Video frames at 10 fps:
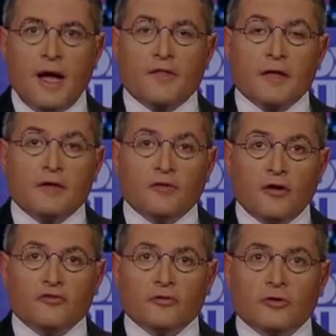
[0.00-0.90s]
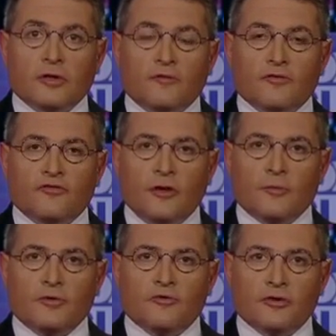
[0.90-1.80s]
I think he's also looking for
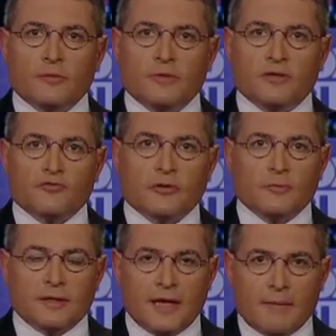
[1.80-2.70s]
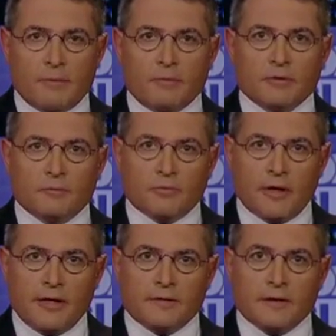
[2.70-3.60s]
someone who's going to be extremely capable and
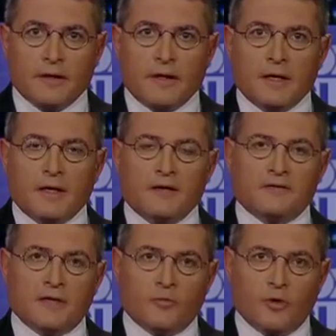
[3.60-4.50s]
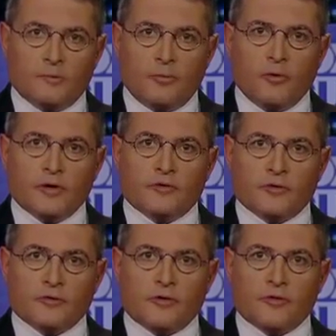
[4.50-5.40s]
bright. He said at one point
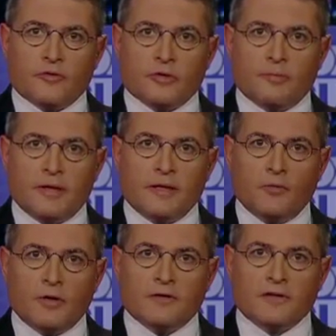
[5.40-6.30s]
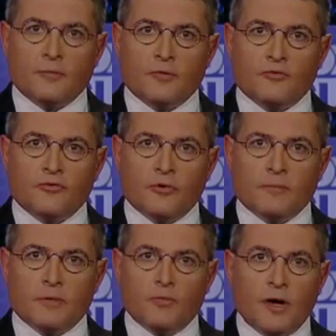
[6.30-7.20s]
during the third debate he wanted someone who was going
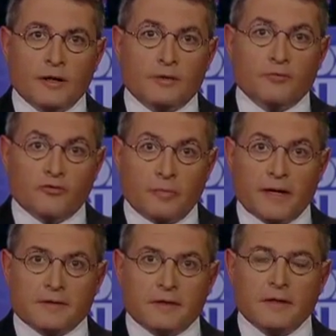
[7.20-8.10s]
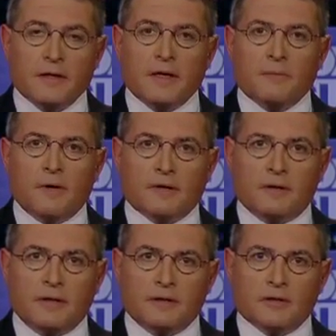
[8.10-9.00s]
to be widely respected by the
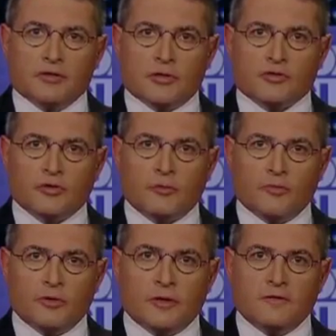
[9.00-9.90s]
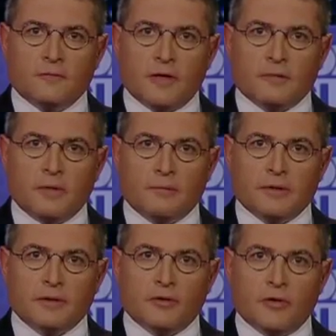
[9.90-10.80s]
legal and judicial communities and by the
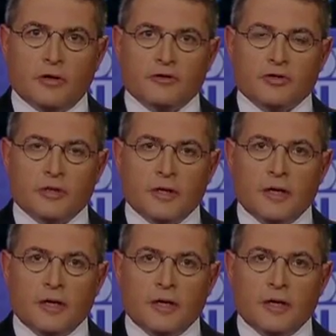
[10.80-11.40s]
public at large.